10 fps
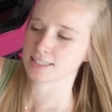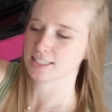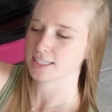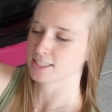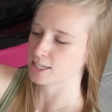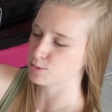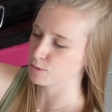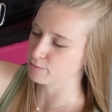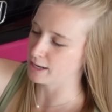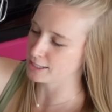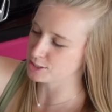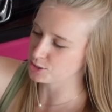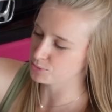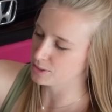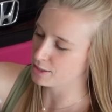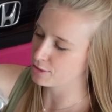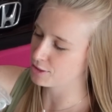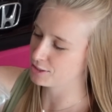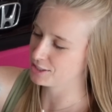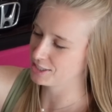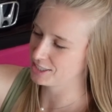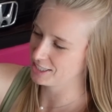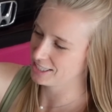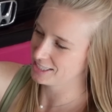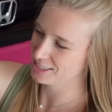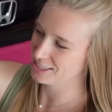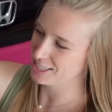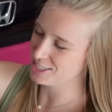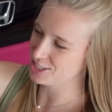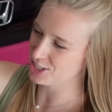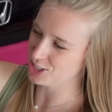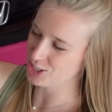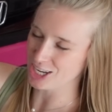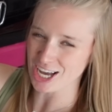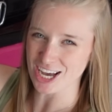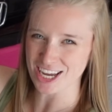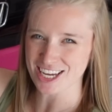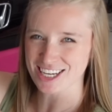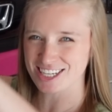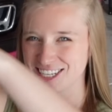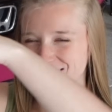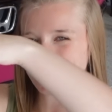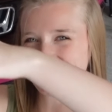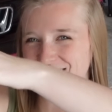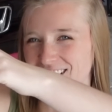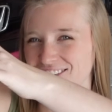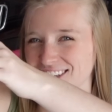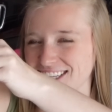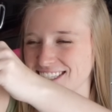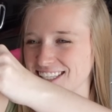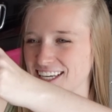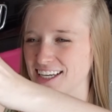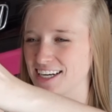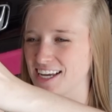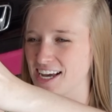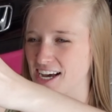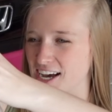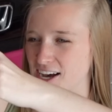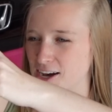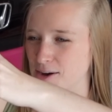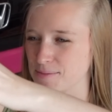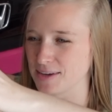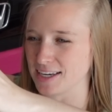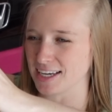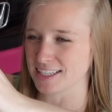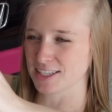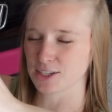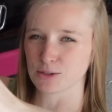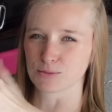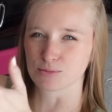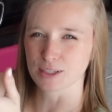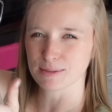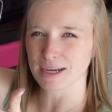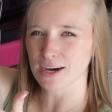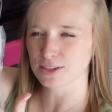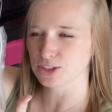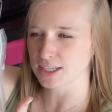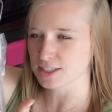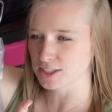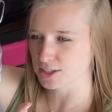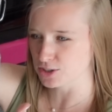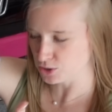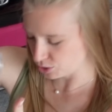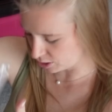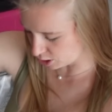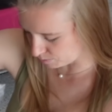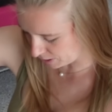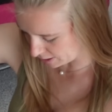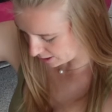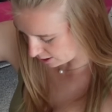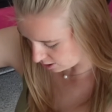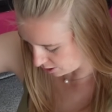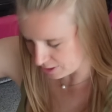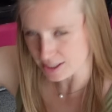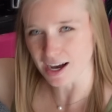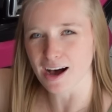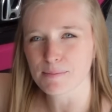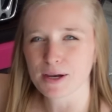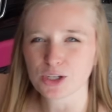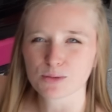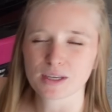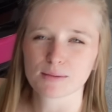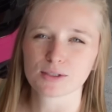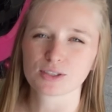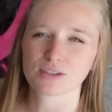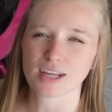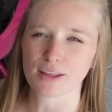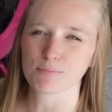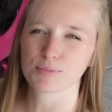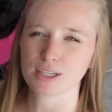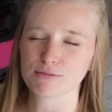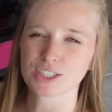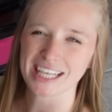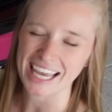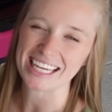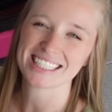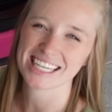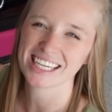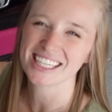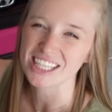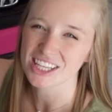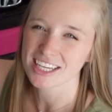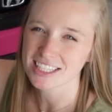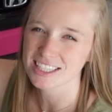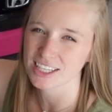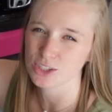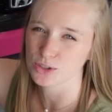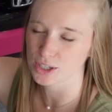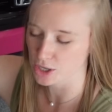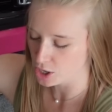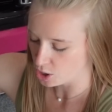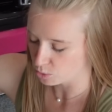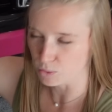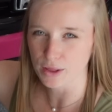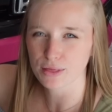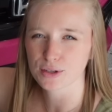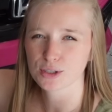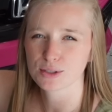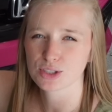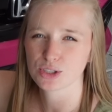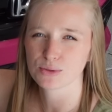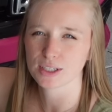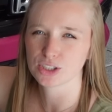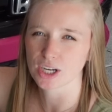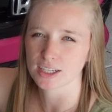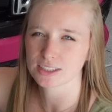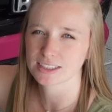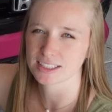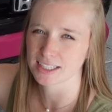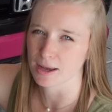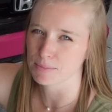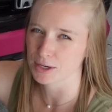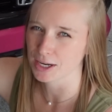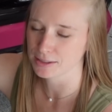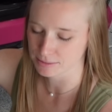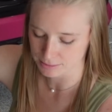ST does provide you with this little guy. You can't really see it. It's a little rebound adjuster, so you can just pin that on the top and you'll be able, I believe there's 18 clicks that you can run through to adjust the dampening.